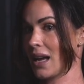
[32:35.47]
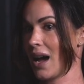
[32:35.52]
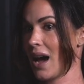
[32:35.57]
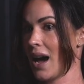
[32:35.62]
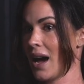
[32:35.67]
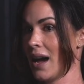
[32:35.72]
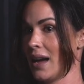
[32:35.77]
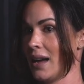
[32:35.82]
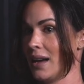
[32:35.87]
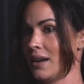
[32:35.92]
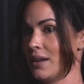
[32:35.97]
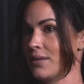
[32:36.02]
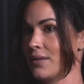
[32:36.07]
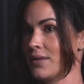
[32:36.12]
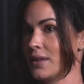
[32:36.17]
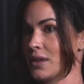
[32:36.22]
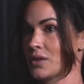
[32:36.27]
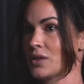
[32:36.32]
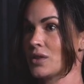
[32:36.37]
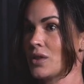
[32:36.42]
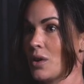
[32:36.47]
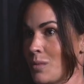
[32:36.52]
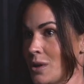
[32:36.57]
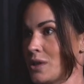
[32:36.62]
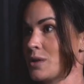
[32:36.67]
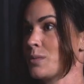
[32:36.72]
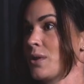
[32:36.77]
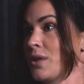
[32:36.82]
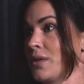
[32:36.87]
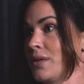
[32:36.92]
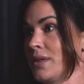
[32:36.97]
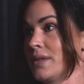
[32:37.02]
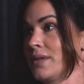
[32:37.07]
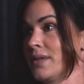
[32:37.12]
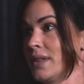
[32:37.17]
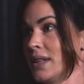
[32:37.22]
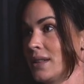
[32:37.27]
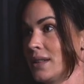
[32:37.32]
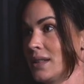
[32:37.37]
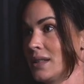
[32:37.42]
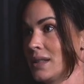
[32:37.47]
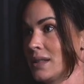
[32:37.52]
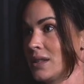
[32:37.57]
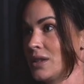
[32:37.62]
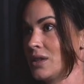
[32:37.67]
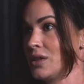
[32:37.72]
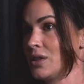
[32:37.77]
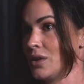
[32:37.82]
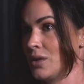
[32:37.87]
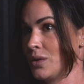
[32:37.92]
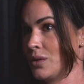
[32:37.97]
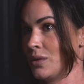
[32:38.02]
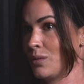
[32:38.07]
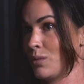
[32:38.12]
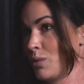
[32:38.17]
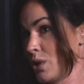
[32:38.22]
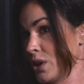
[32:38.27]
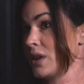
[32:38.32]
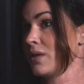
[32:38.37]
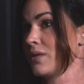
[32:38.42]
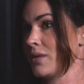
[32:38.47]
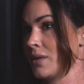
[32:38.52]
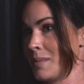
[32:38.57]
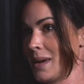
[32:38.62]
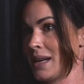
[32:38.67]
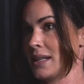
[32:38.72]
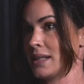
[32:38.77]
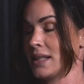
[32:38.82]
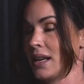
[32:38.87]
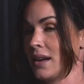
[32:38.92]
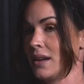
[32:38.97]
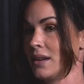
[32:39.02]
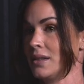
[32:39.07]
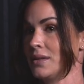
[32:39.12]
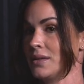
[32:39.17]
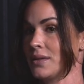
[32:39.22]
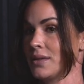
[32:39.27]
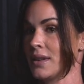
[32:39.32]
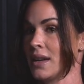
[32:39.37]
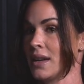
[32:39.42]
I feel so much more fulfilled working for myself.